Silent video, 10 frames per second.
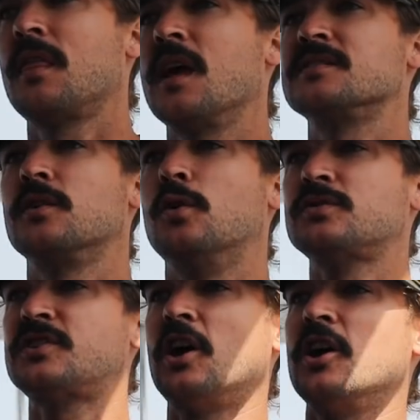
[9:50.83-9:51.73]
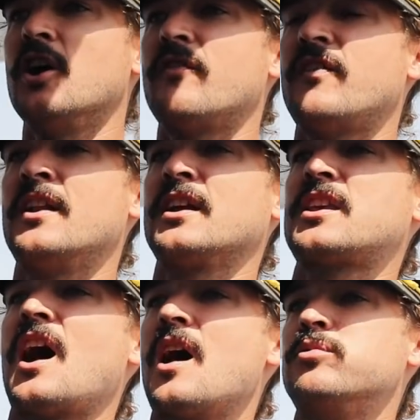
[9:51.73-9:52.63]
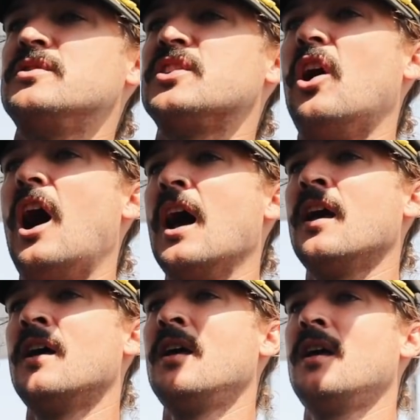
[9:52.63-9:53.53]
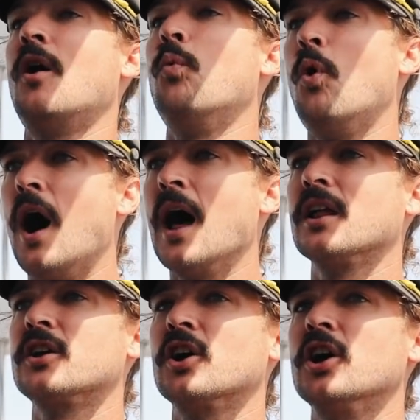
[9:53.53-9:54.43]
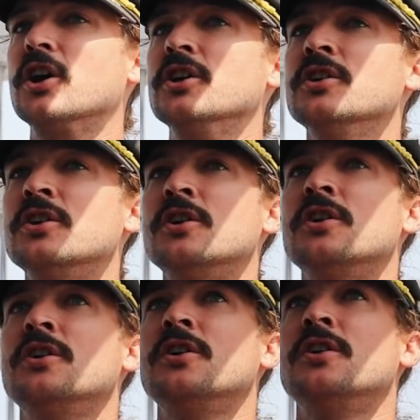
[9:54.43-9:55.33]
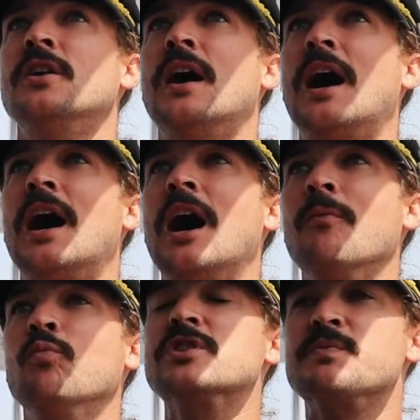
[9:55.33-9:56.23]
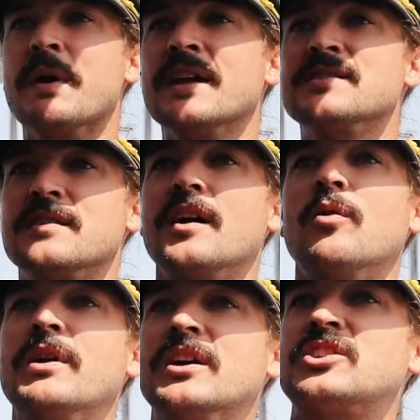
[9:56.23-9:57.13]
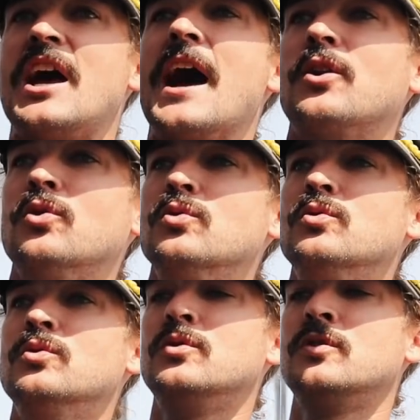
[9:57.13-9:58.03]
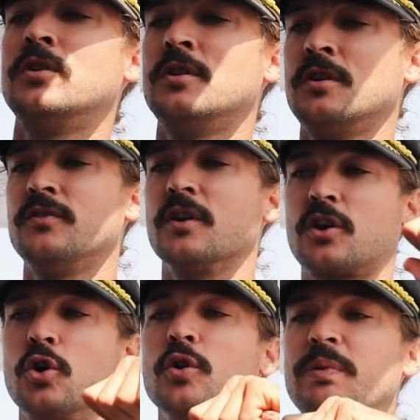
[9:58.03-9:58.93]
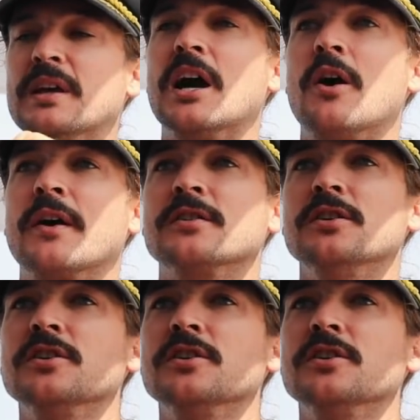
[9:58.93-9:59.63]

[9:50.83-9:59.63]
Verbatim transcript: There's also, I found a cable tie a while ago, um, which means that there'll be a shackle that could be going